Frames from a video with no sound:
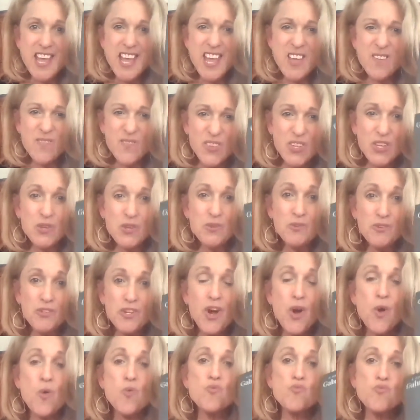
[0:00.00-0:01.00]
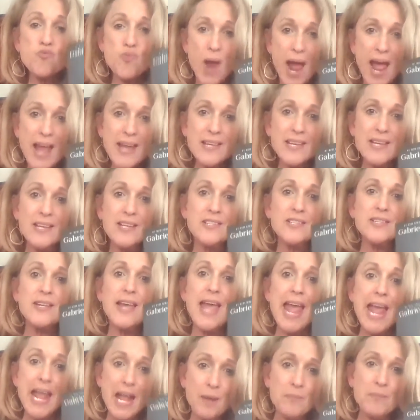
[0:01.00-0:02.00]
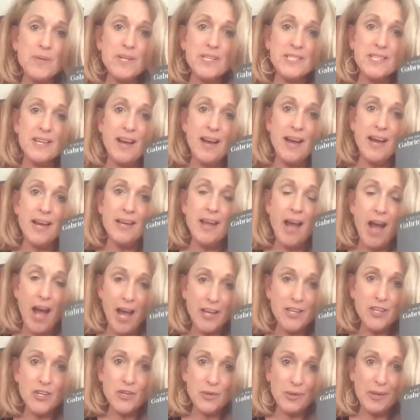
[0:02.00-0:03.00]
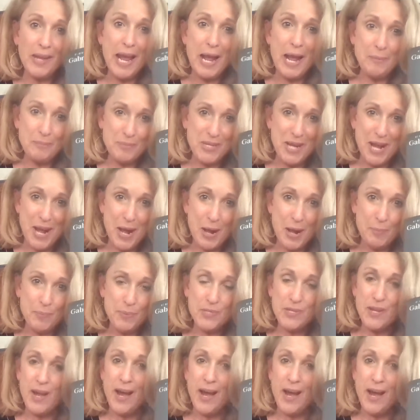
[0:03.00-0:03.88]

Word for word: If you don't run to Amazon on your laptops,